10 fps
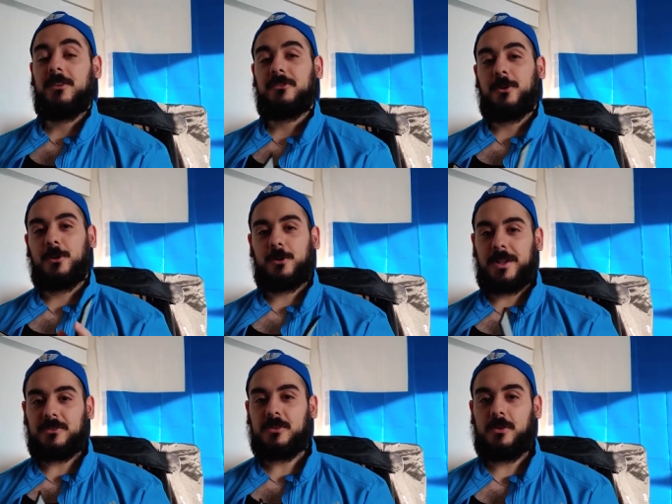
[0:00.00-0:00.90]
So go
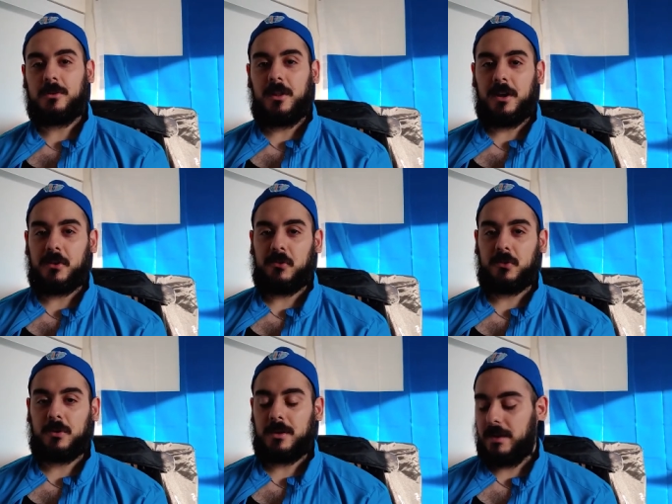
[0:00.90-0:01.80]
down to your local hockey
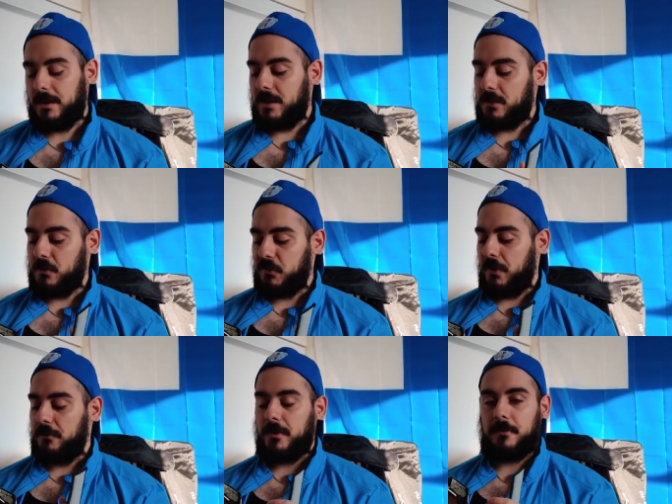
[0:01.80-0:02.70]
store and get
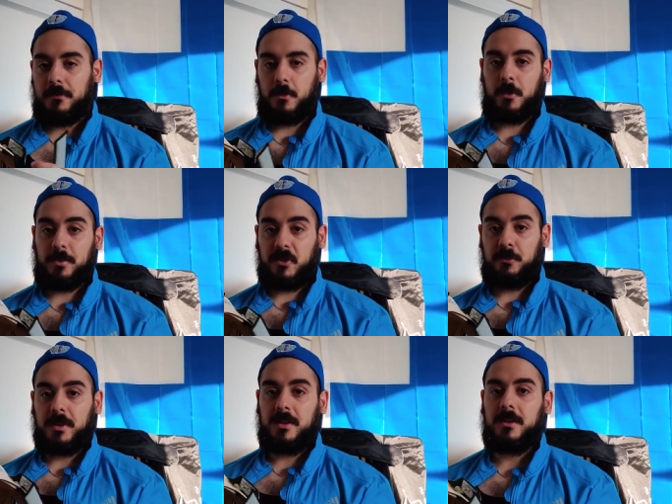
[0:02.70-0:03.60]
yourself a foam
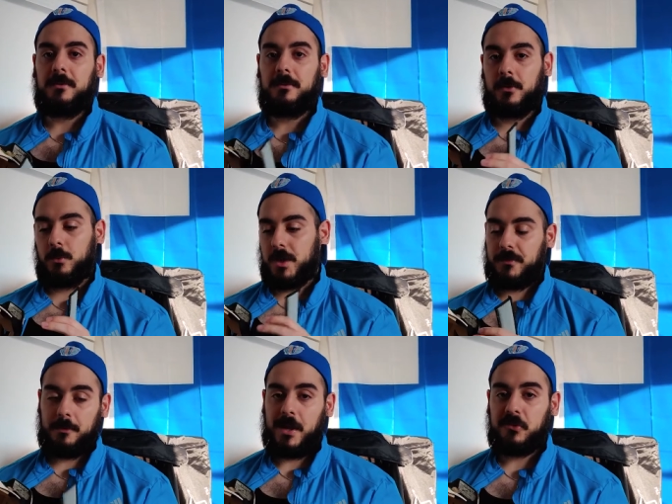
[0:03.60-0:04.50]
replacement kit for
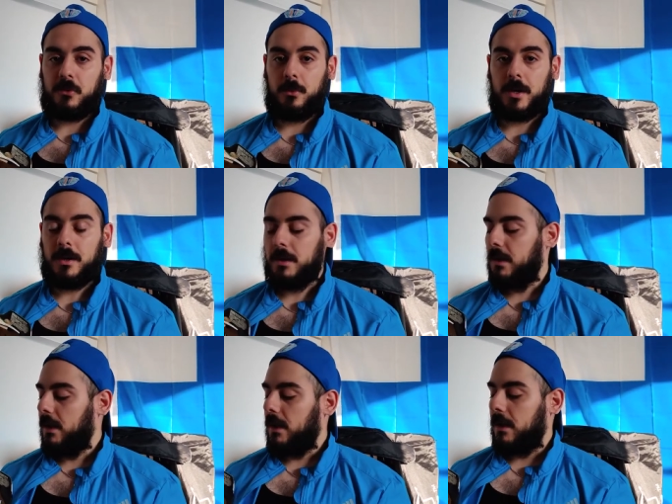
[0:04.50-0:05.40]
whatever mask you wear.
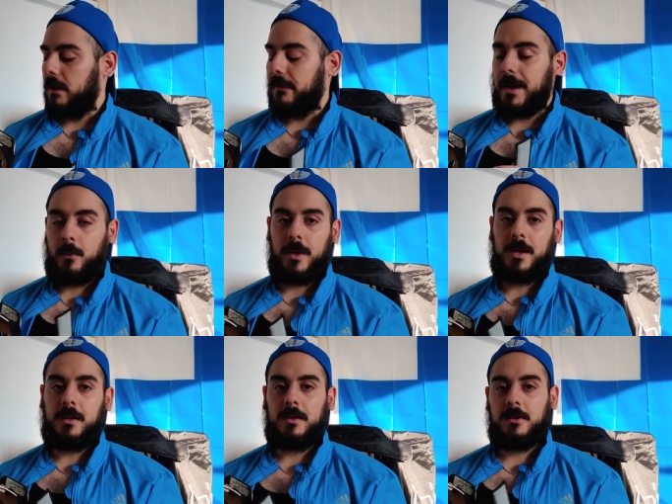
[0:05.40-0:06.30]
That
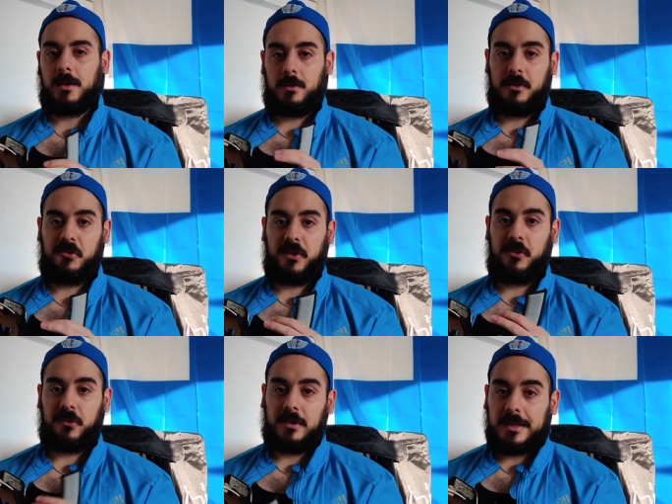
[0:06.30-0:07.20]
way it not only
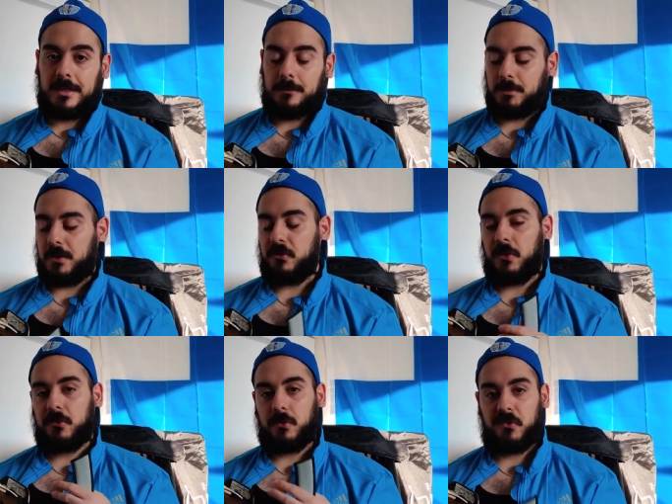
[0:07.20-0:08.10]
stays clean, but it's
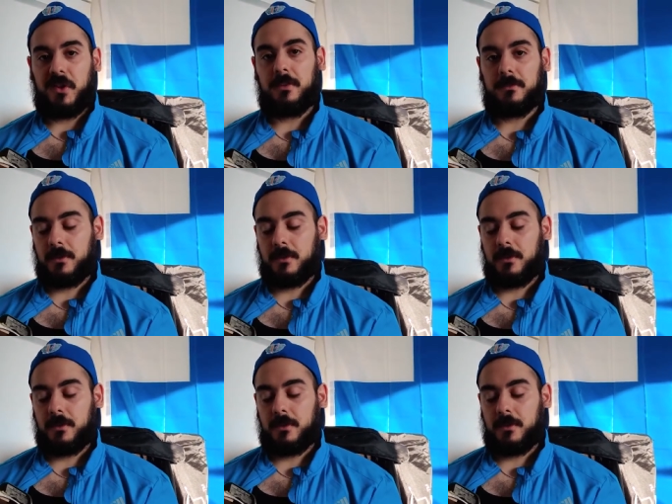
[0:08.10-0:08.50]
also safe.